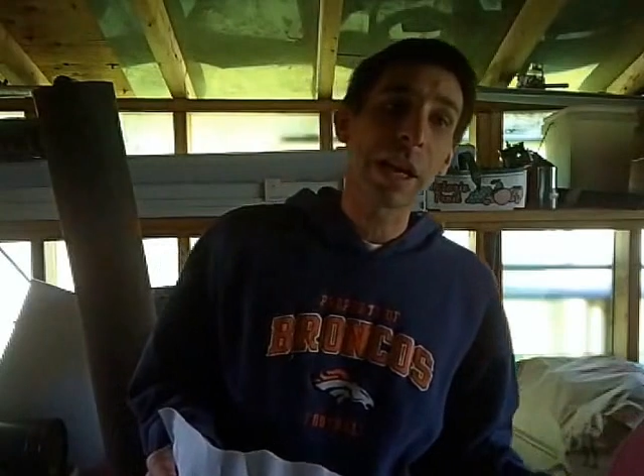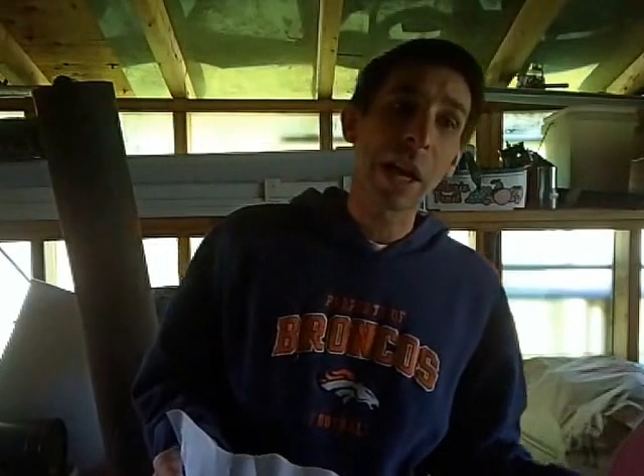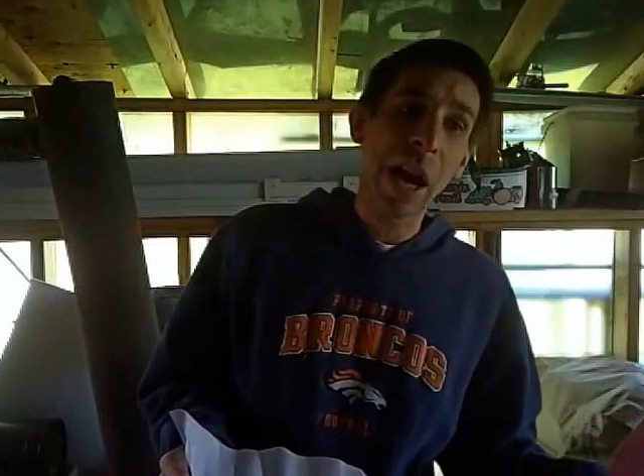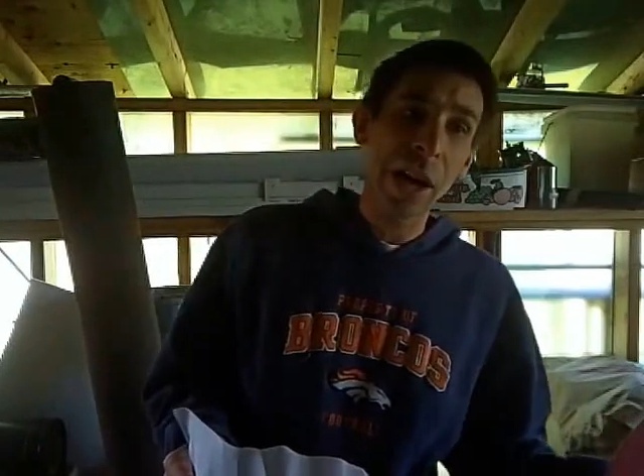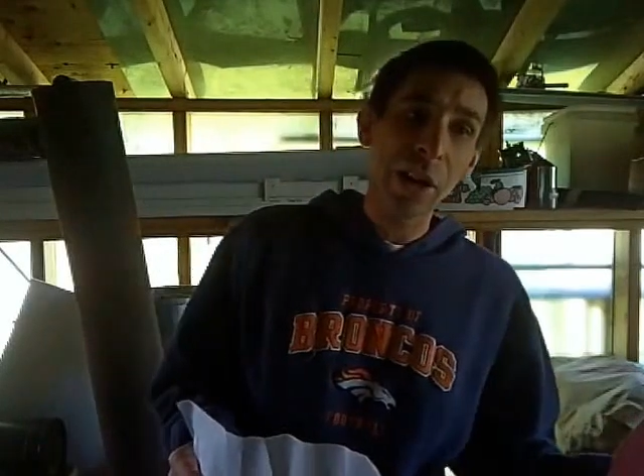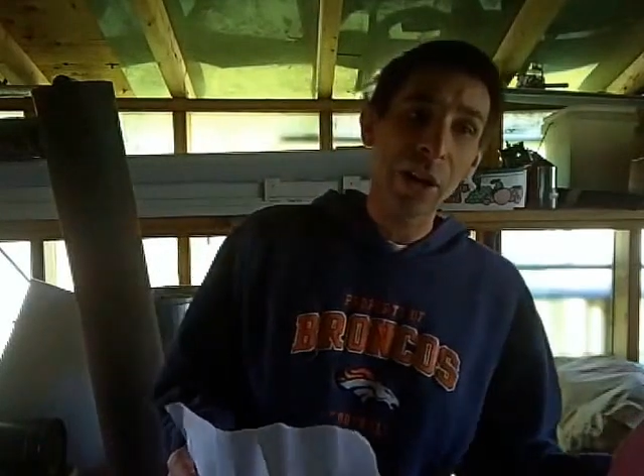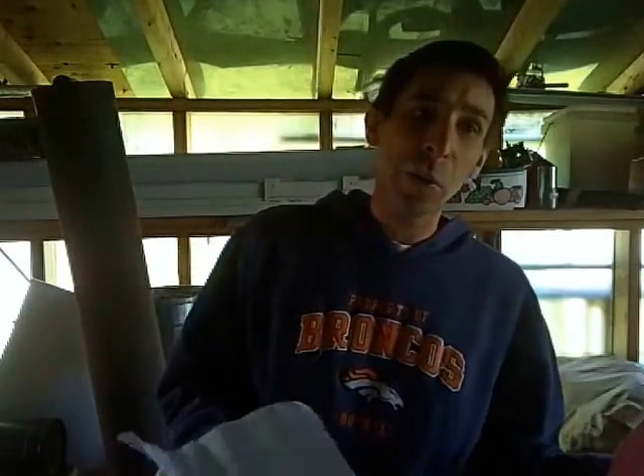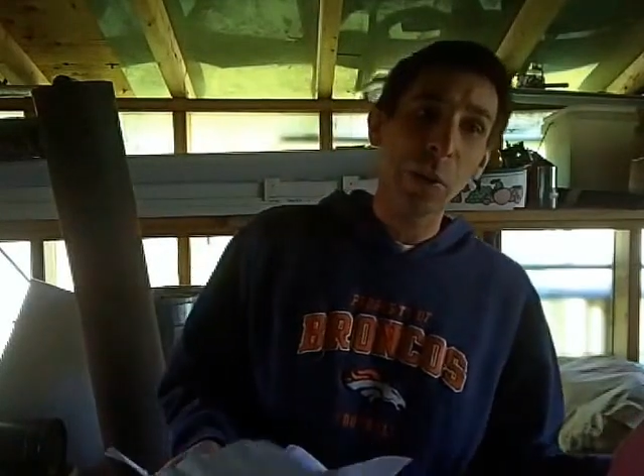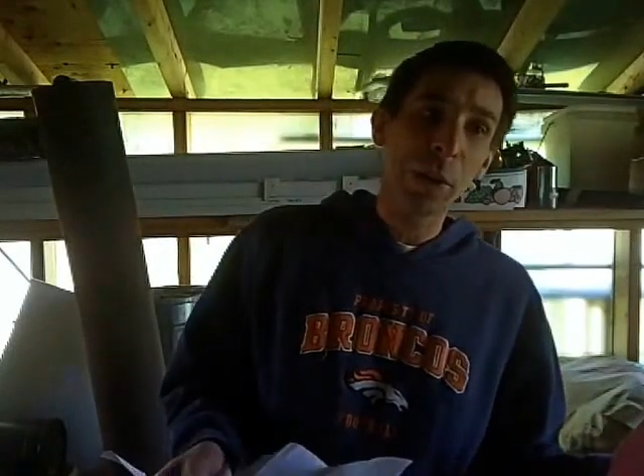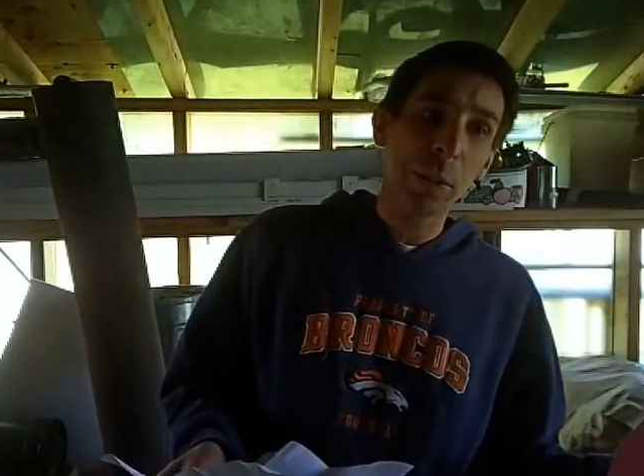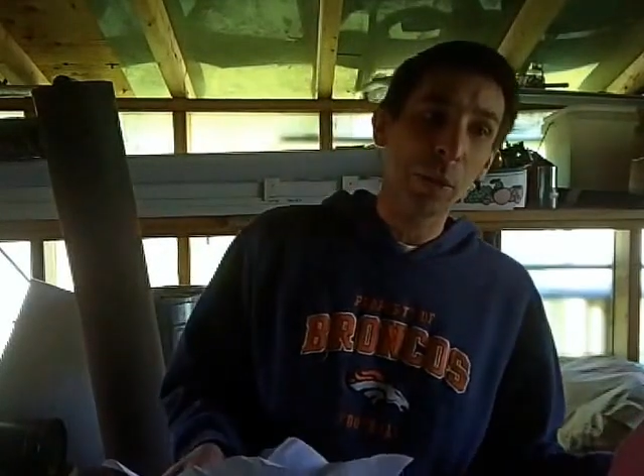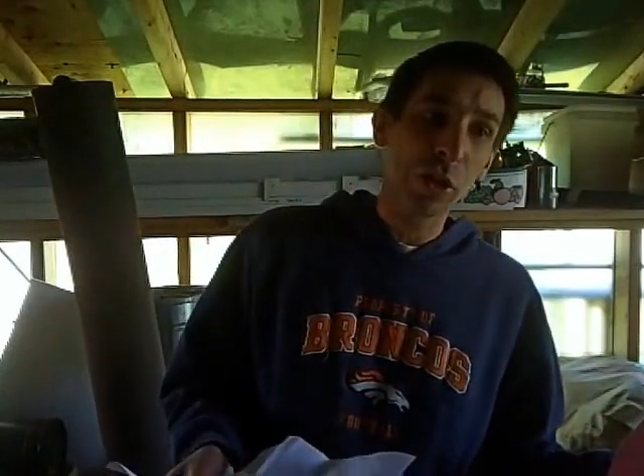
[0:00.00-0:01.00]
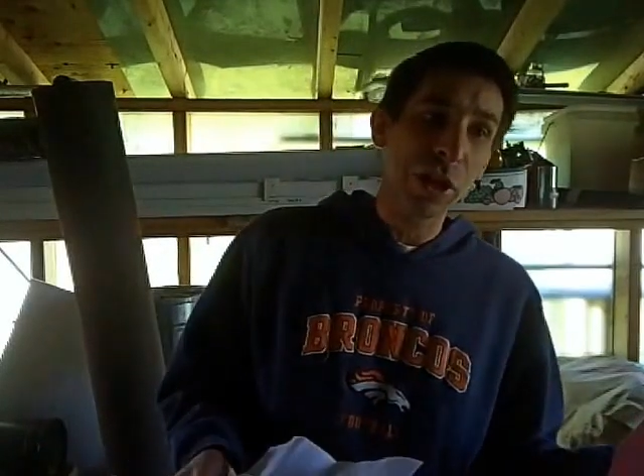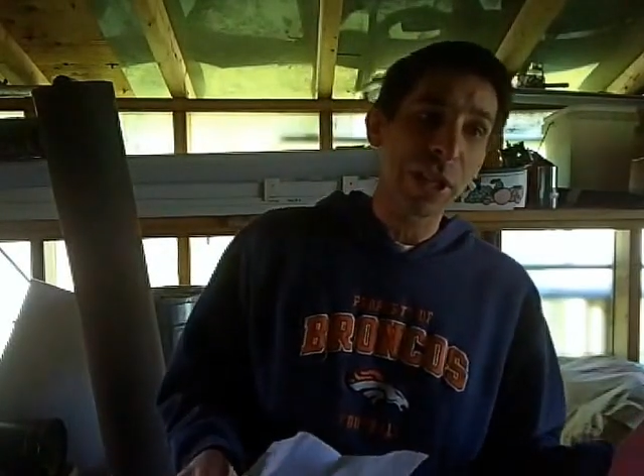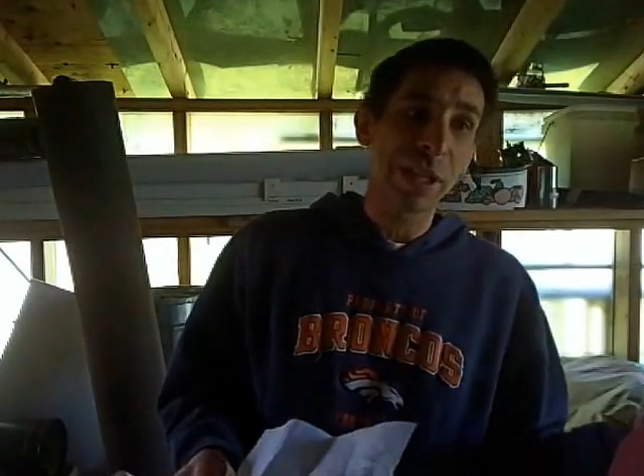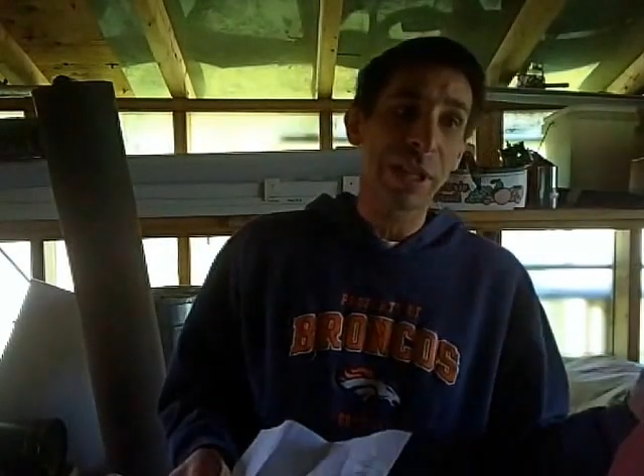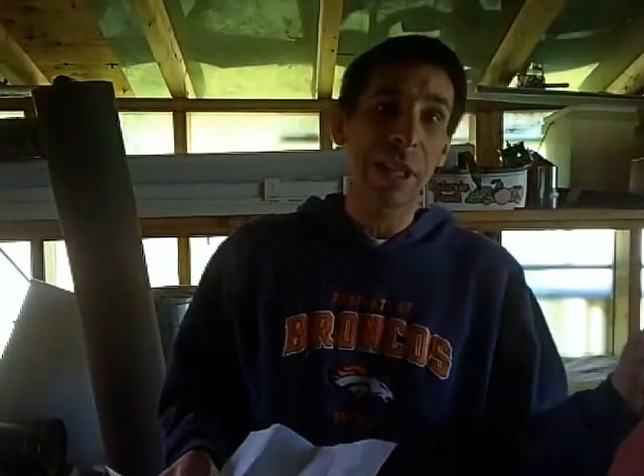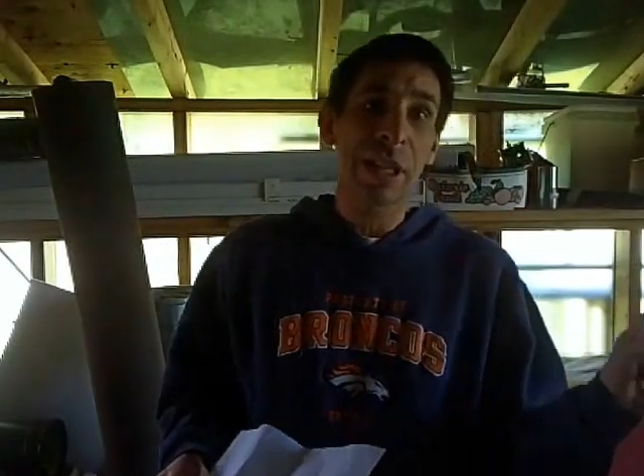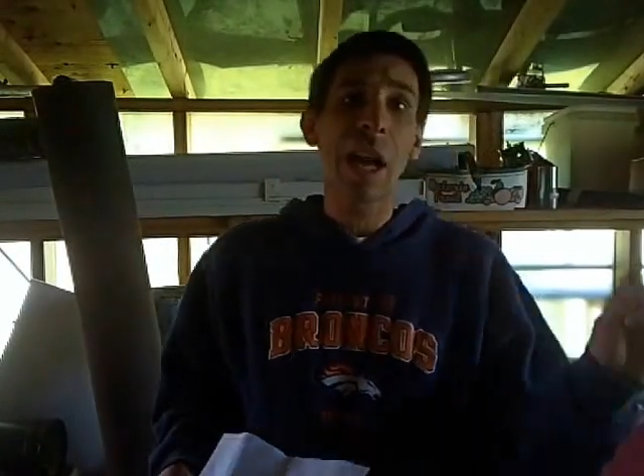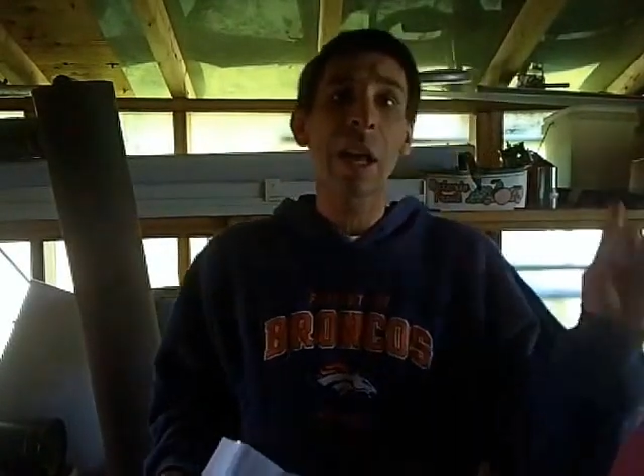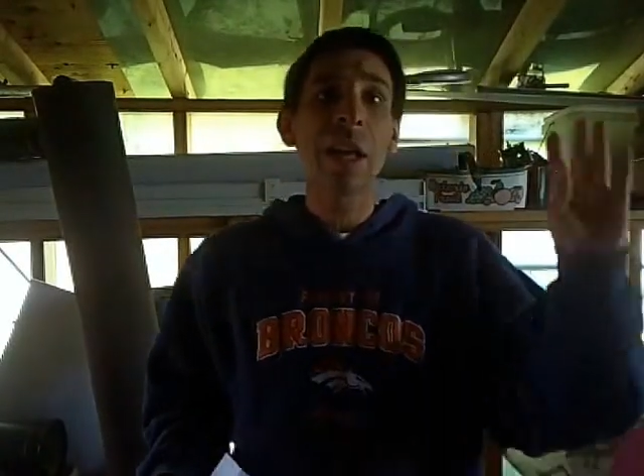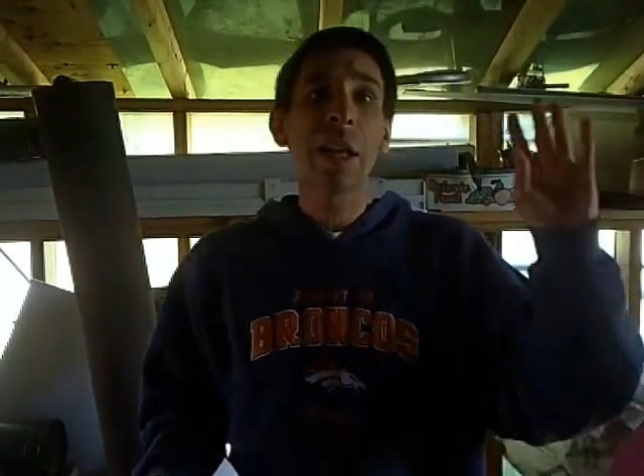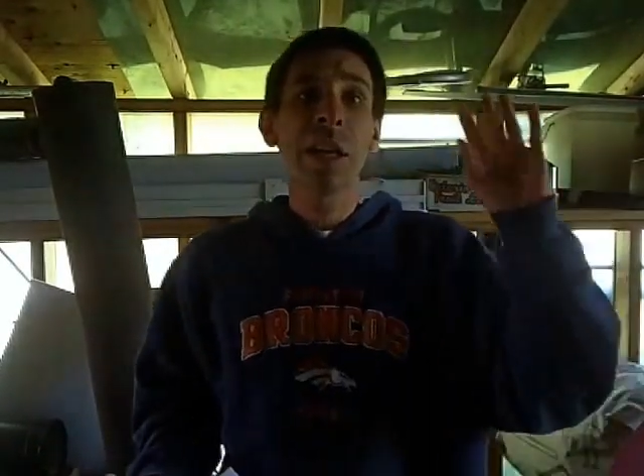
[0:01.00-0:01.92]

Now, how do you know what they're projected to get?